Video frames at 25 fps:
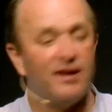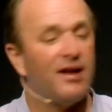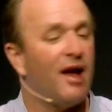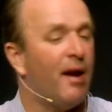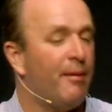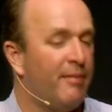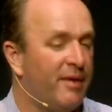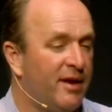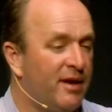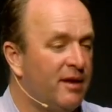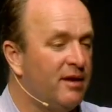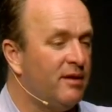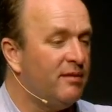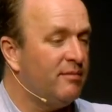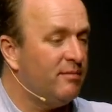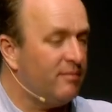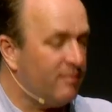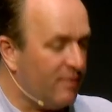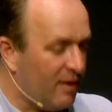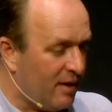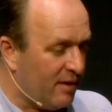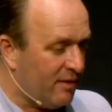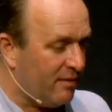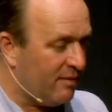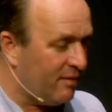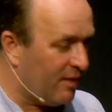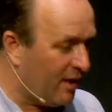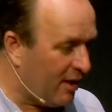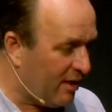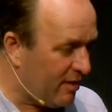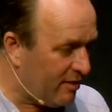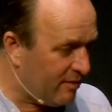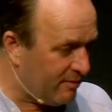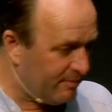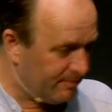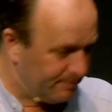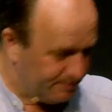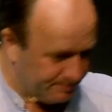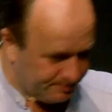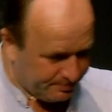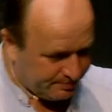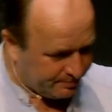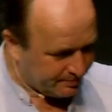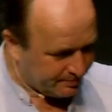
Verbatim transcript: Come in and, and, and